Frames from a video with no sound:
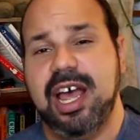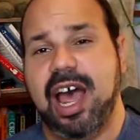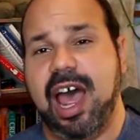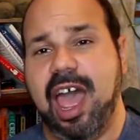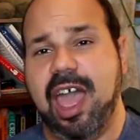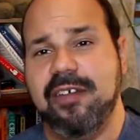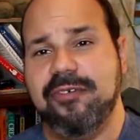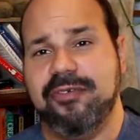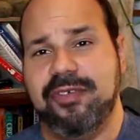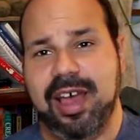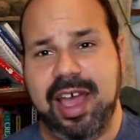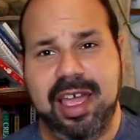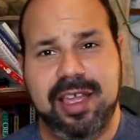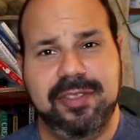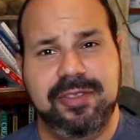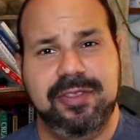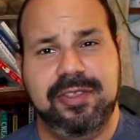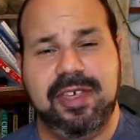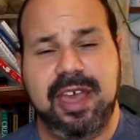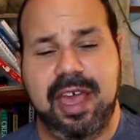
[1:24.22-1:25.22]
I
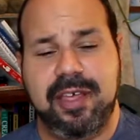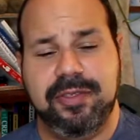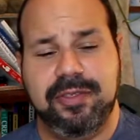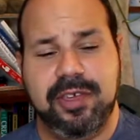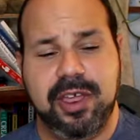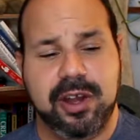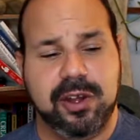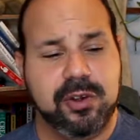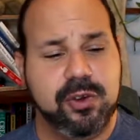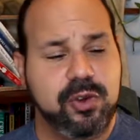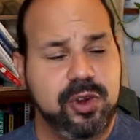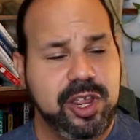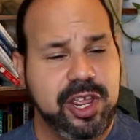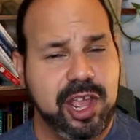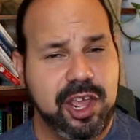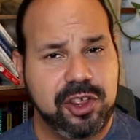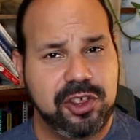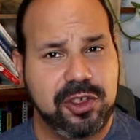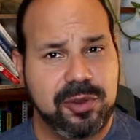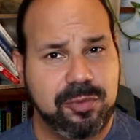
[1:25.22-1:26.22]
find that their
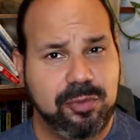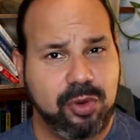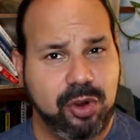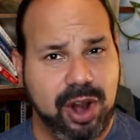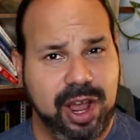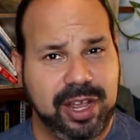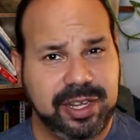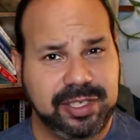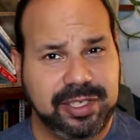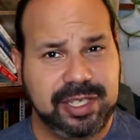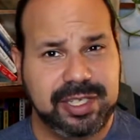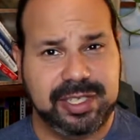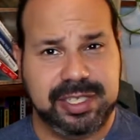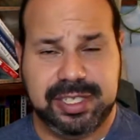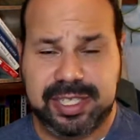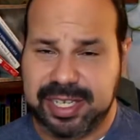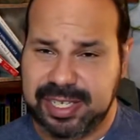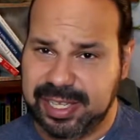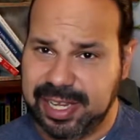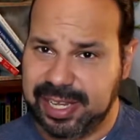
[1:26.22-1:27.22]
creation process
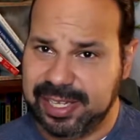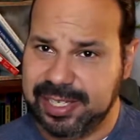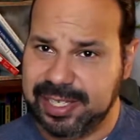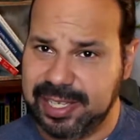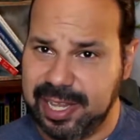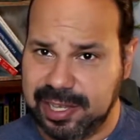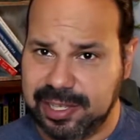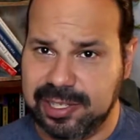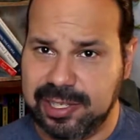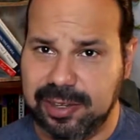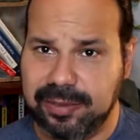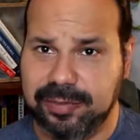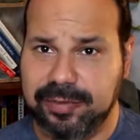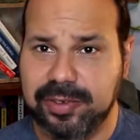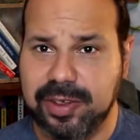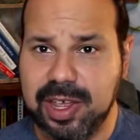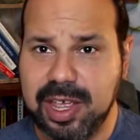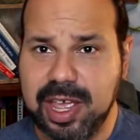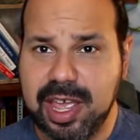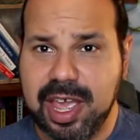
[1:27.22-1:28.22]
is extensive.